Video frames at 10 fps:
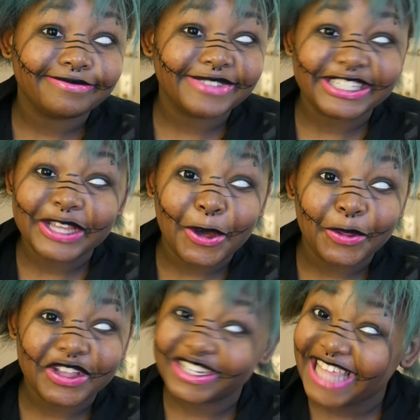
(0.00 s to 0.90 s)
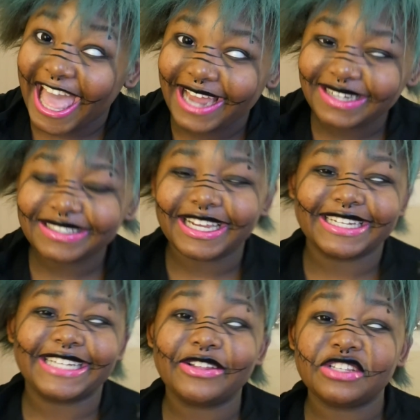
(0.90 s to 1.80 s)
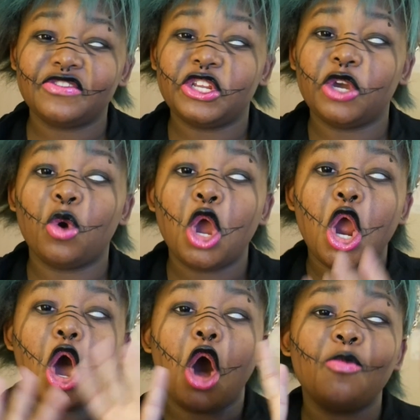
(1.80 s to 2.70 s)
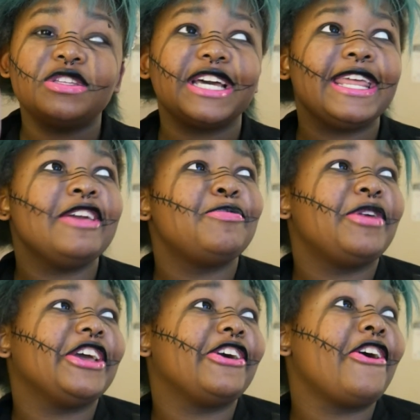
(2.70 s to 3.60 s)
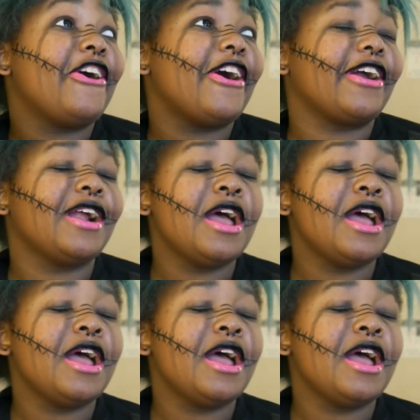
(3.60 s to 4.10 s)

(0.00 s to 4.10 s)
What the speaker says: so there's that. I can tell this video almost got hit by a car.